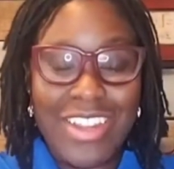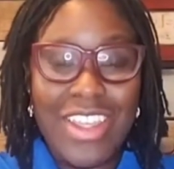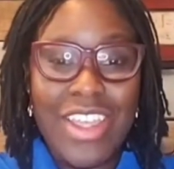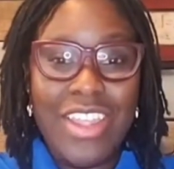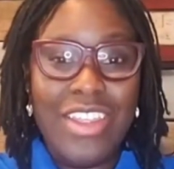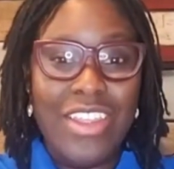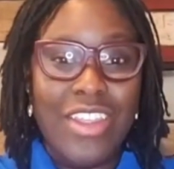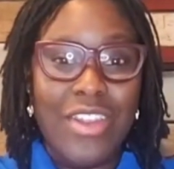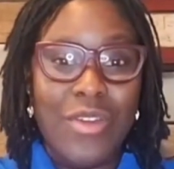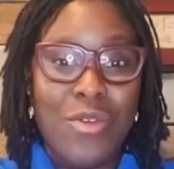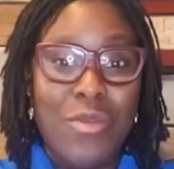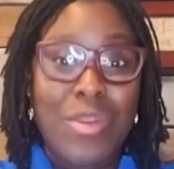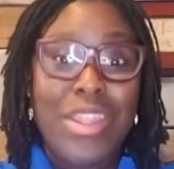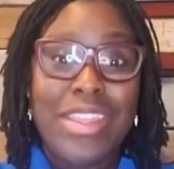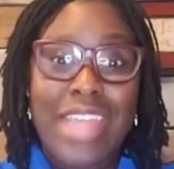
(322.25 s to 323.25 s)
you know what I
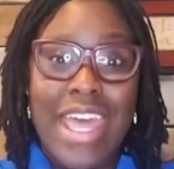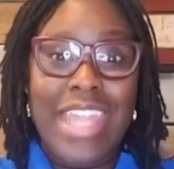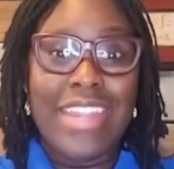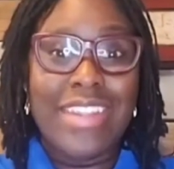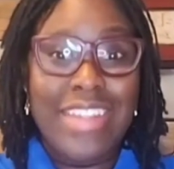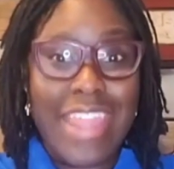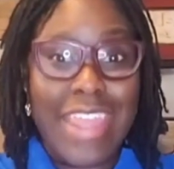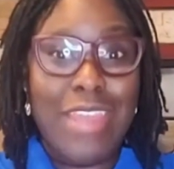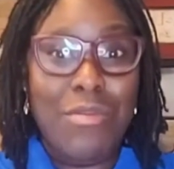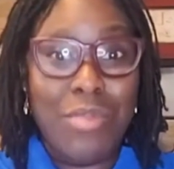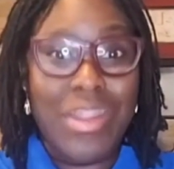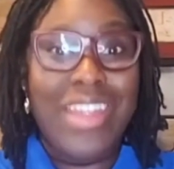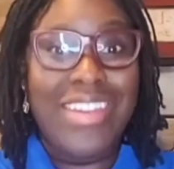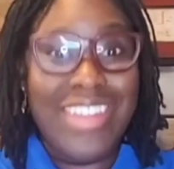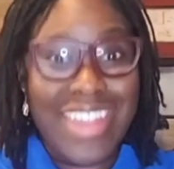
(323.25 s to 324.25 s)
mean, that is taking
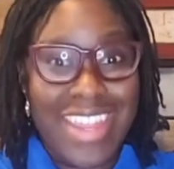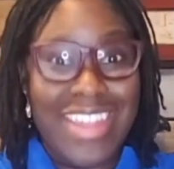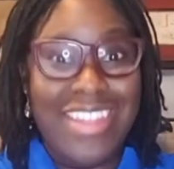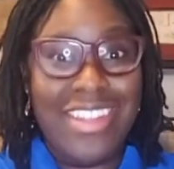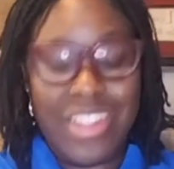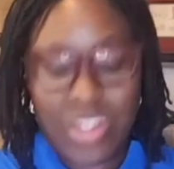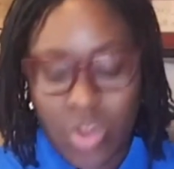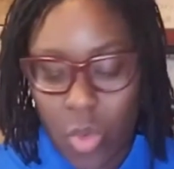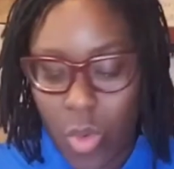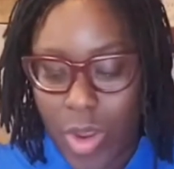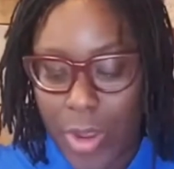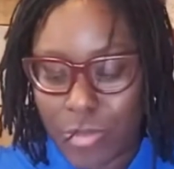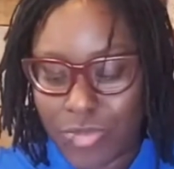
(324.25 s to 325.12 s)
place in the story.